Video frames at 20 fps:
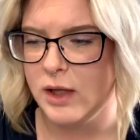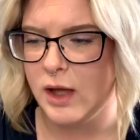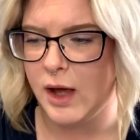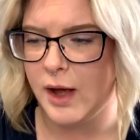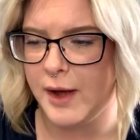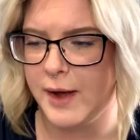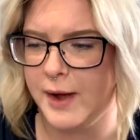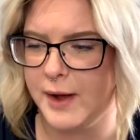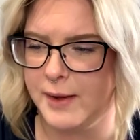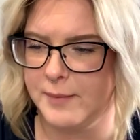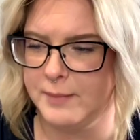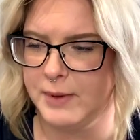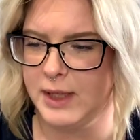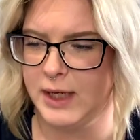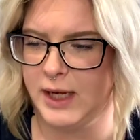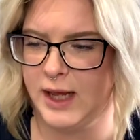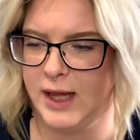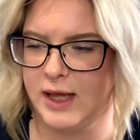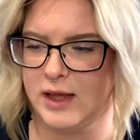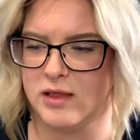It
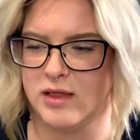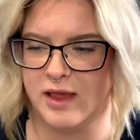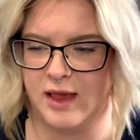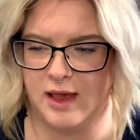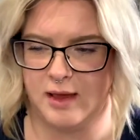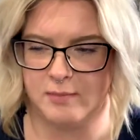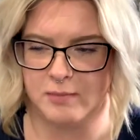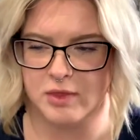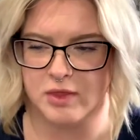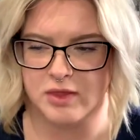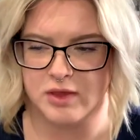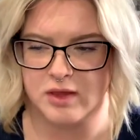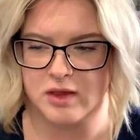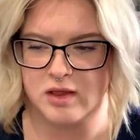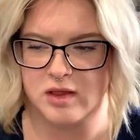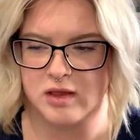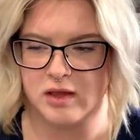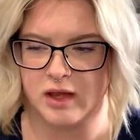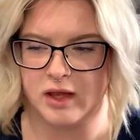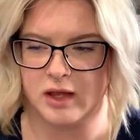has
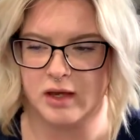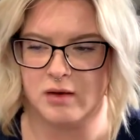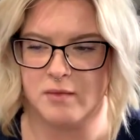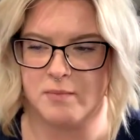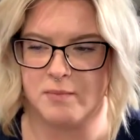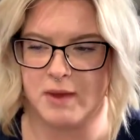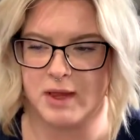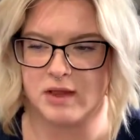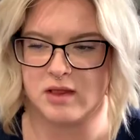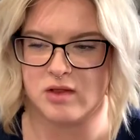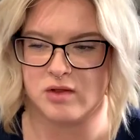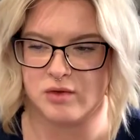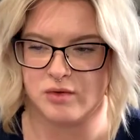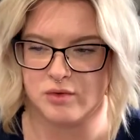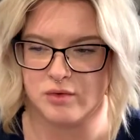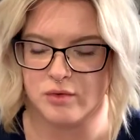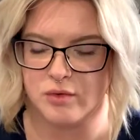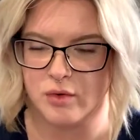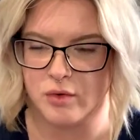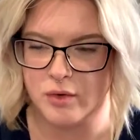amethyst and
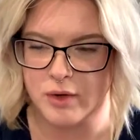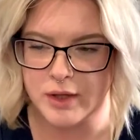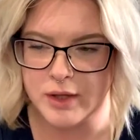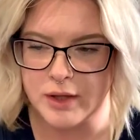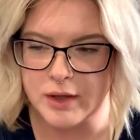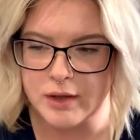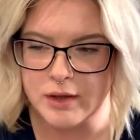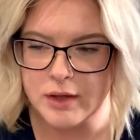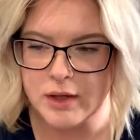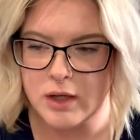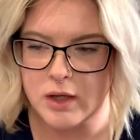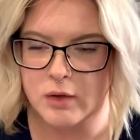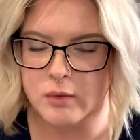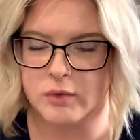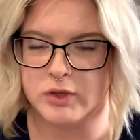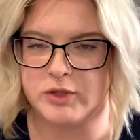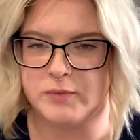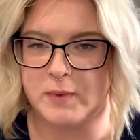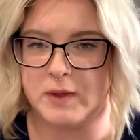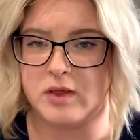besu oil,
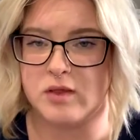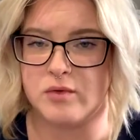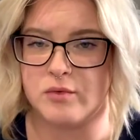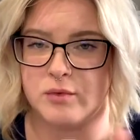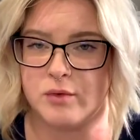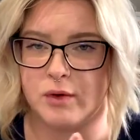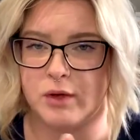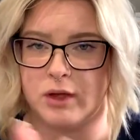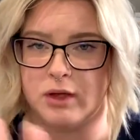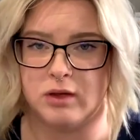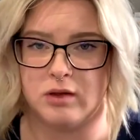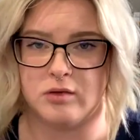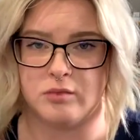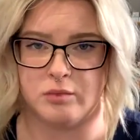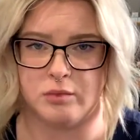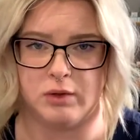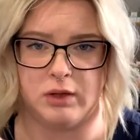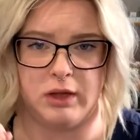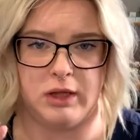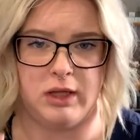which besu oil is
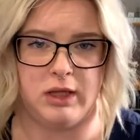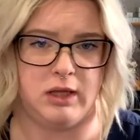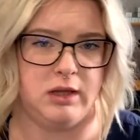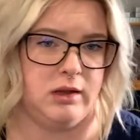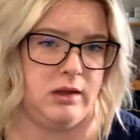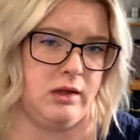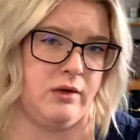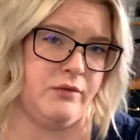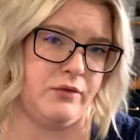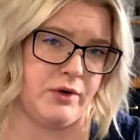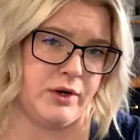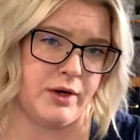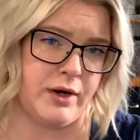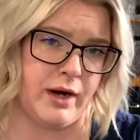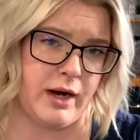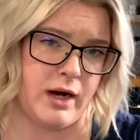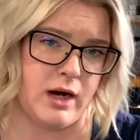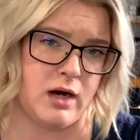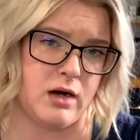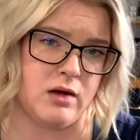really healing for your
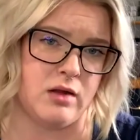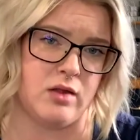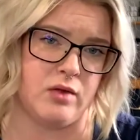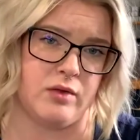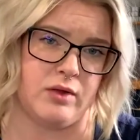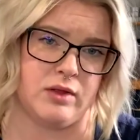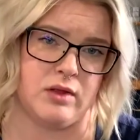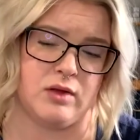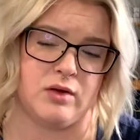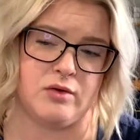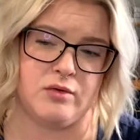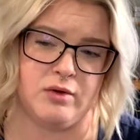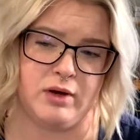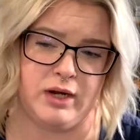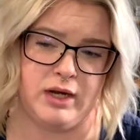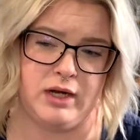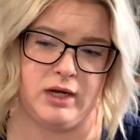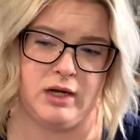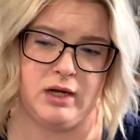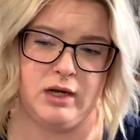hair. So that's a
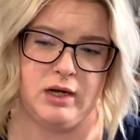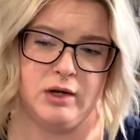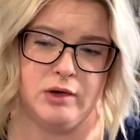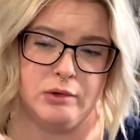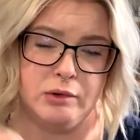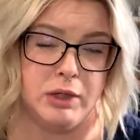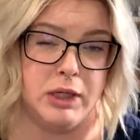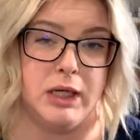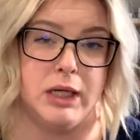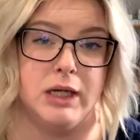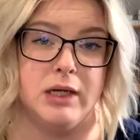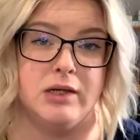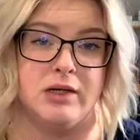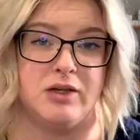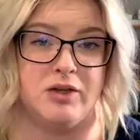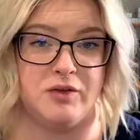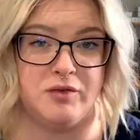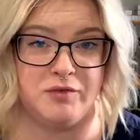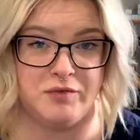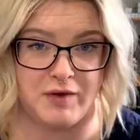great ingredient
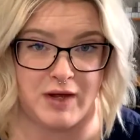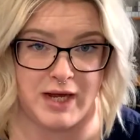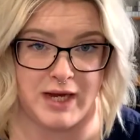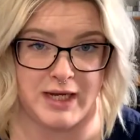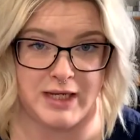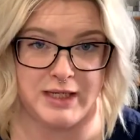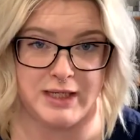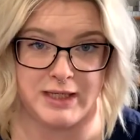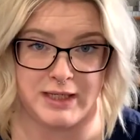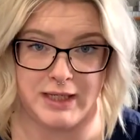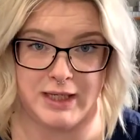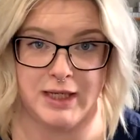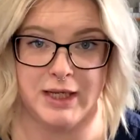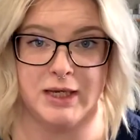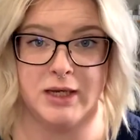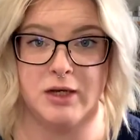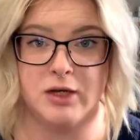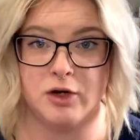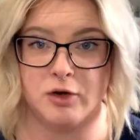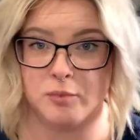to find in
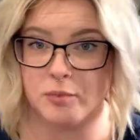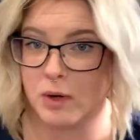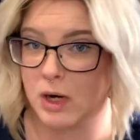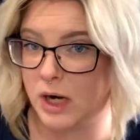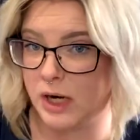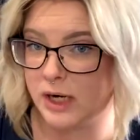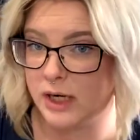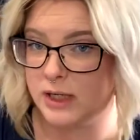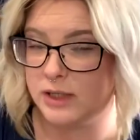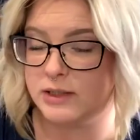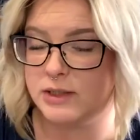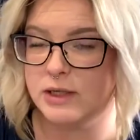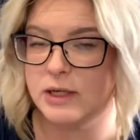your product.